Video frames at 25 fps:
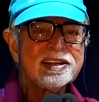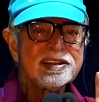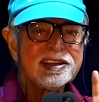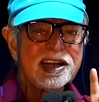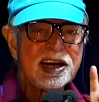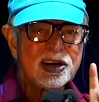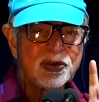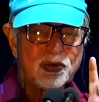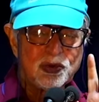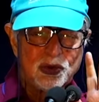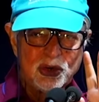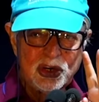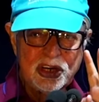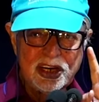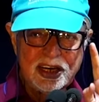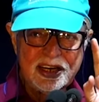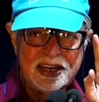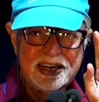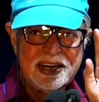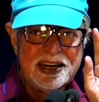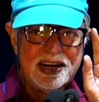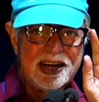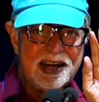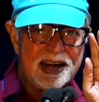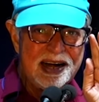that
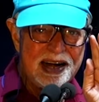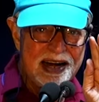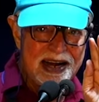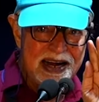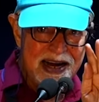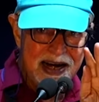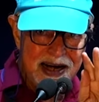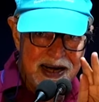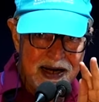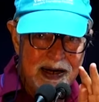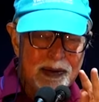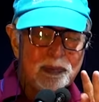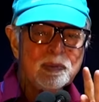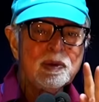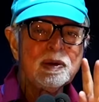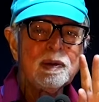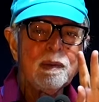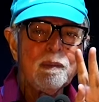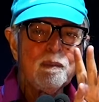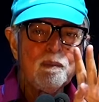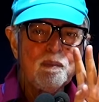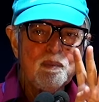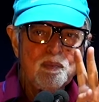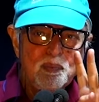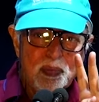we need
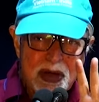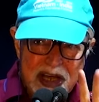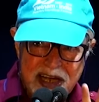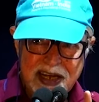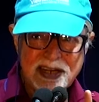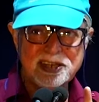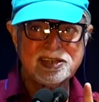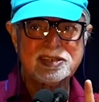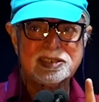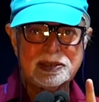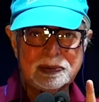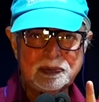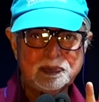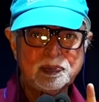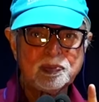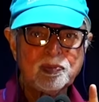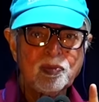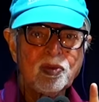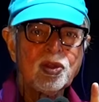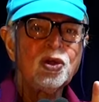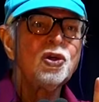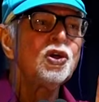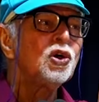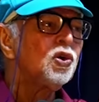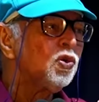peace.
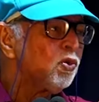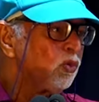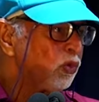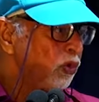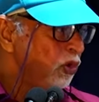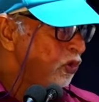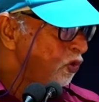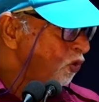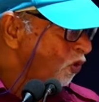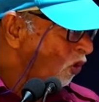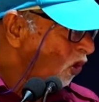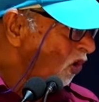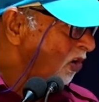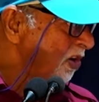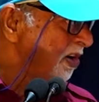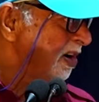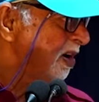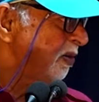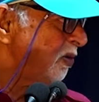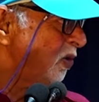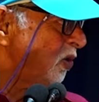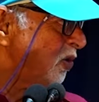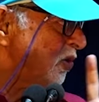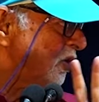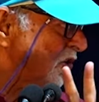We want
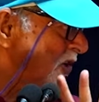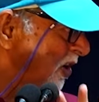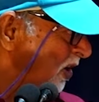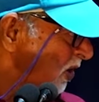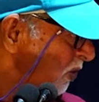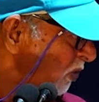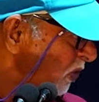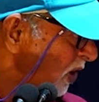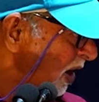revolutionary